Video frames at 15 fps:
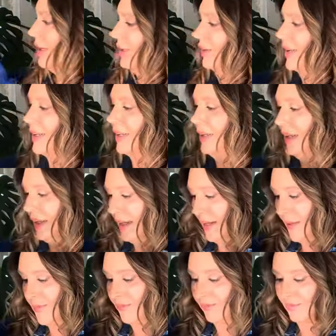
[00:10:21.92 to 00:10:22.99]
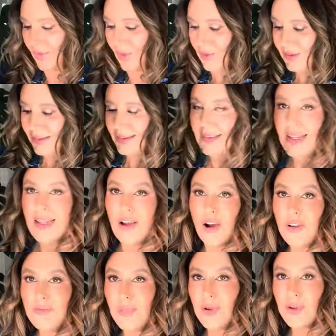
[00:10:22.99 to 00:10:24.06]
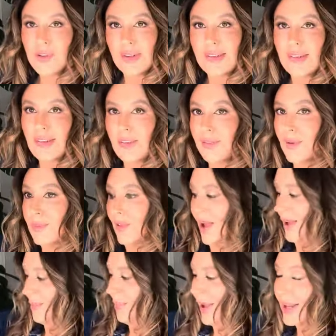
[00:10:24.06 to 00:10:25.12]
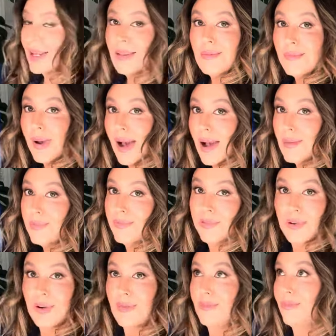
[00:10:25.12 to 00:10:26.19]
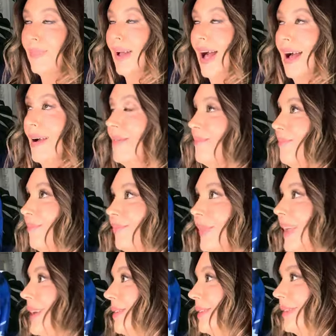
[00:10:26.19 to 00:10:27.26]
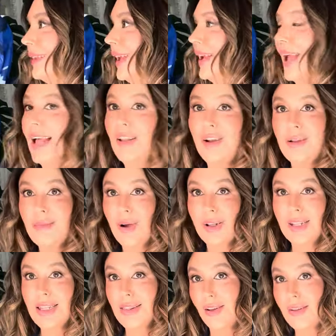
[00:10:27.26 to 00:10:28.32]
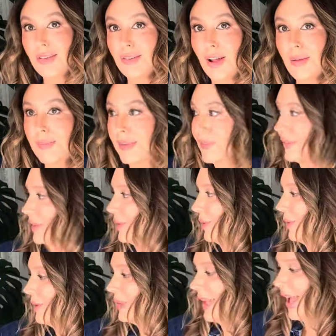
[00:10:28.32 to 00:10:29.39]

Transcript: like, honestly, I've bought dresses from like Petal & Pup, from say Hello Molly, those types of stores,